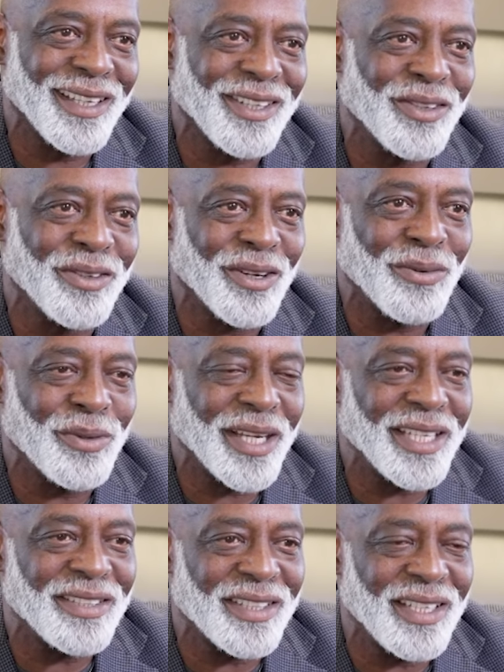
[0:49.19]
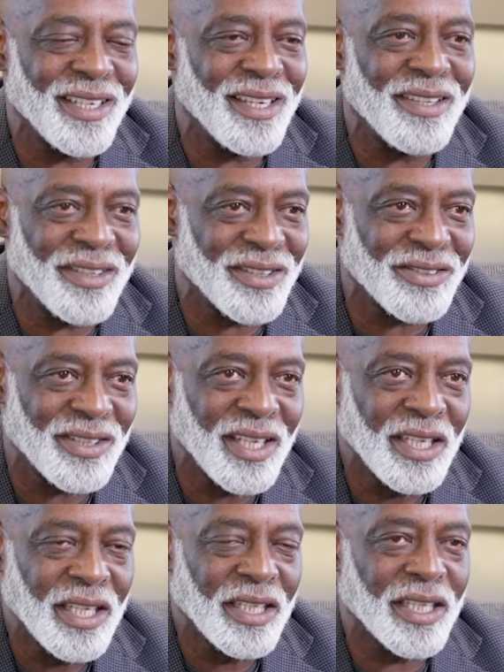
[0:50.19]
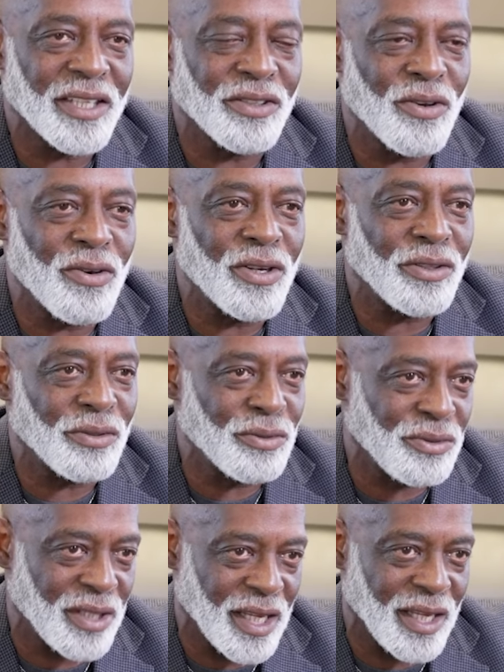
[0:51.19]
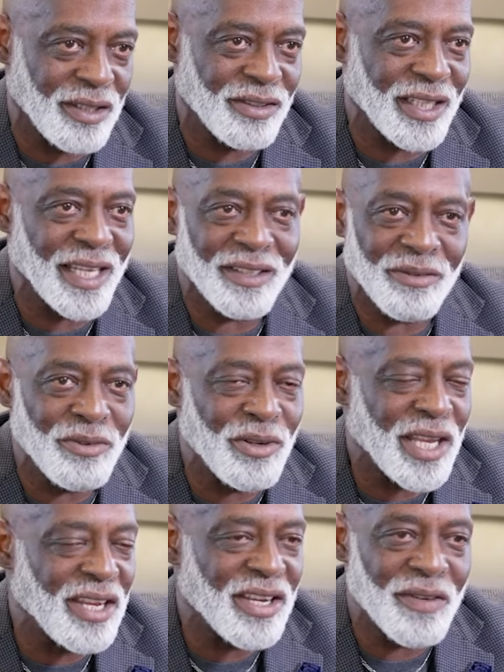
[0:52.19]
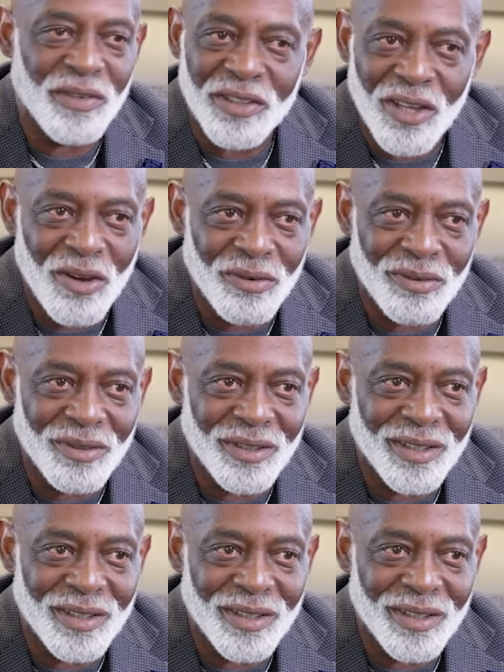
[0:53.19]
you know, when they see others that's going through things that they never thought